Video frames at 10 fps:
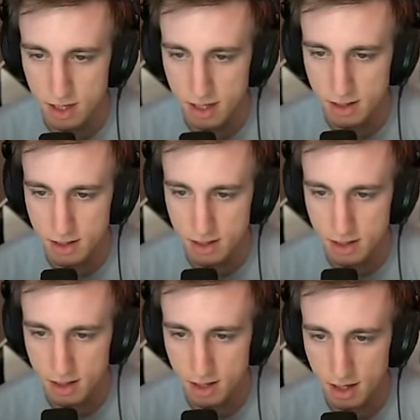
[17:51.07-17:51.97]
island.
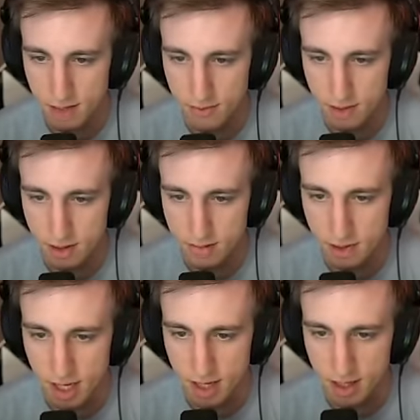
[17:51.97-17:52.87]
16-year-old skills,
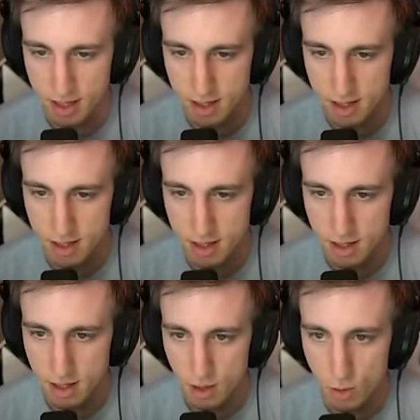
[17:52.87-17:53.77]
man.
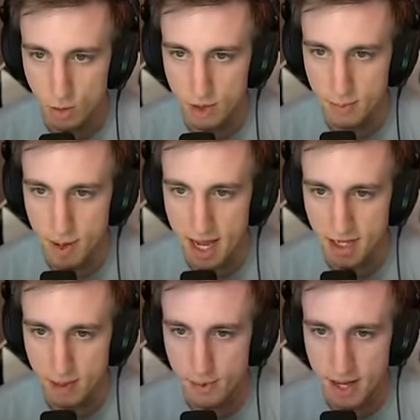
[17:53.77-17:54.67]
Oh, they're
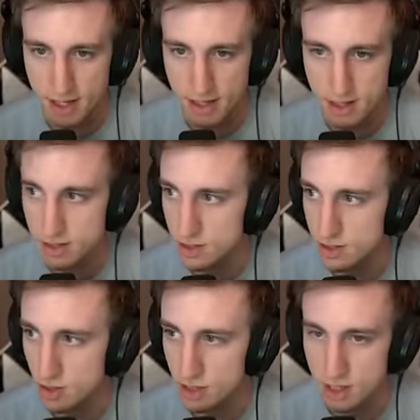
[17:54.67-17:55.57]
padding. It's
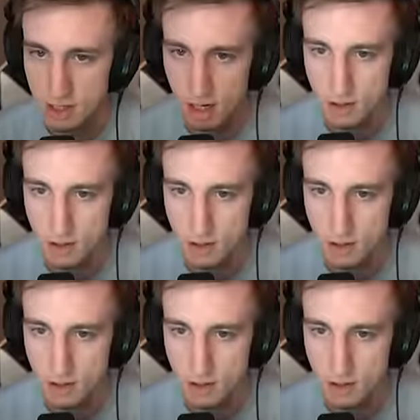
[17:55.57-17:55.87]
so good. Oh, are